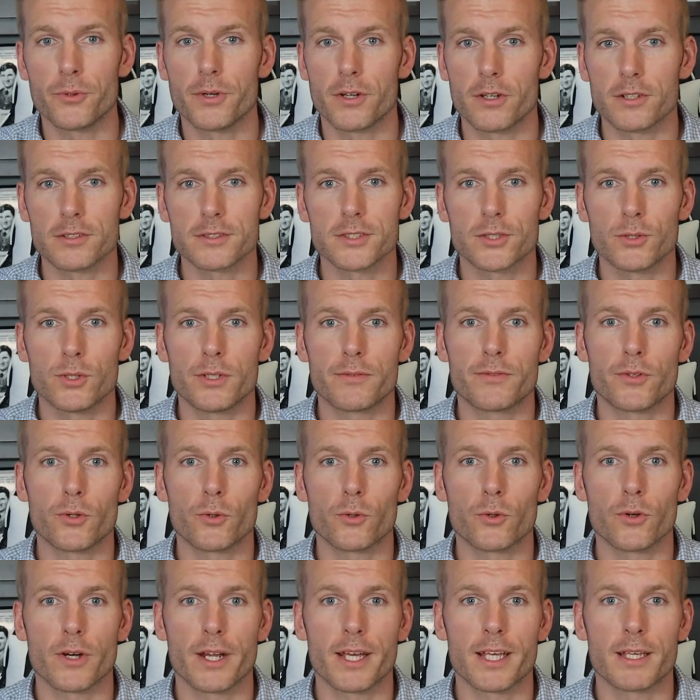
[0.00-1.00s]
And also if
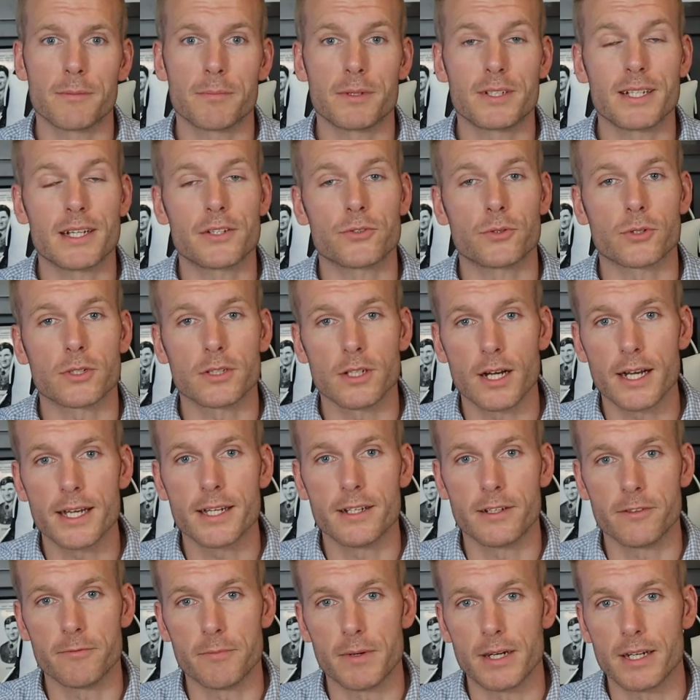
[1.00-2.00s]
you're a potential
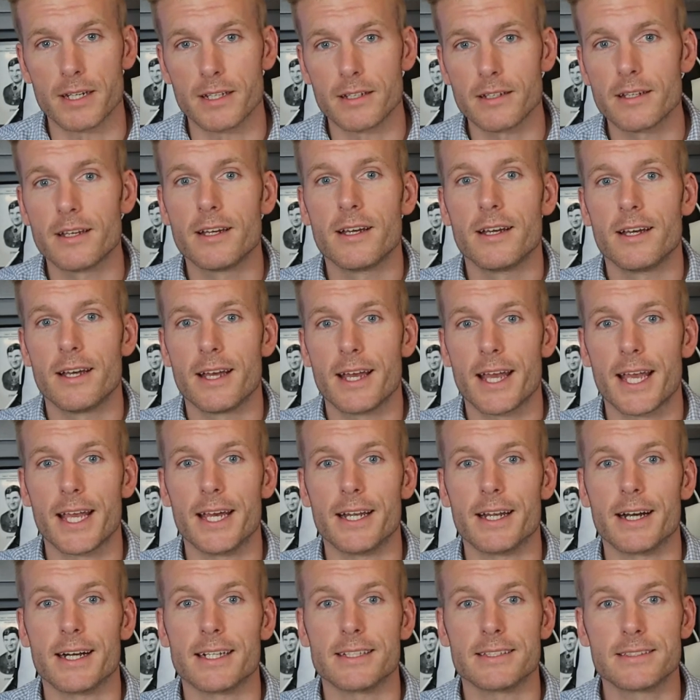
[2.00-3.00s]
client of mine
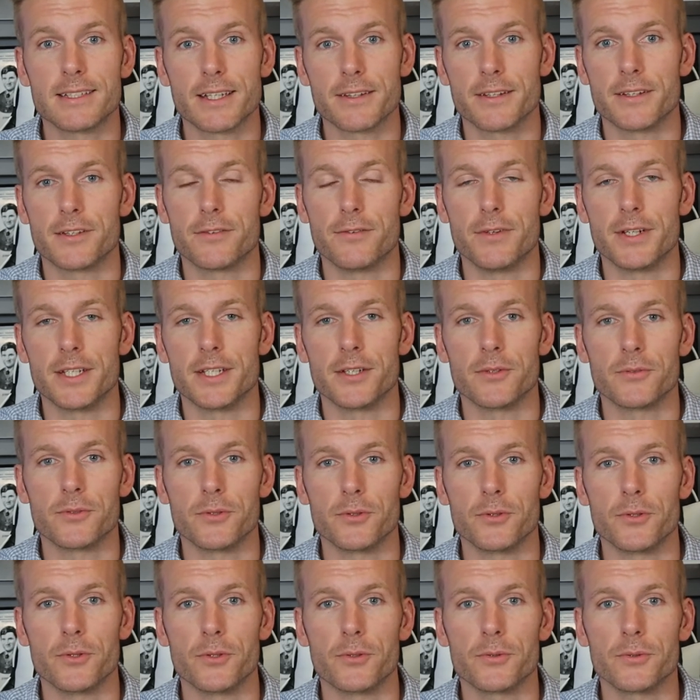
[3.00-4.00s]
and I sent this video to
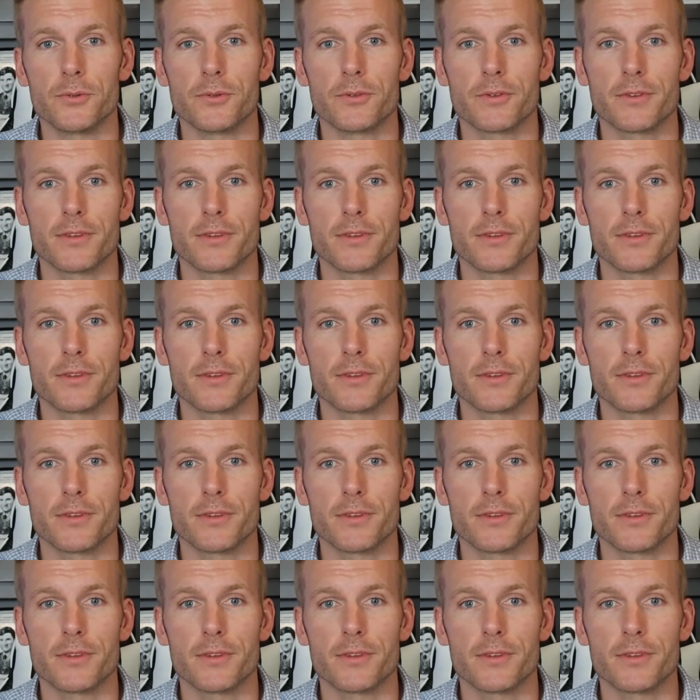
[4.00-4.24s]
you,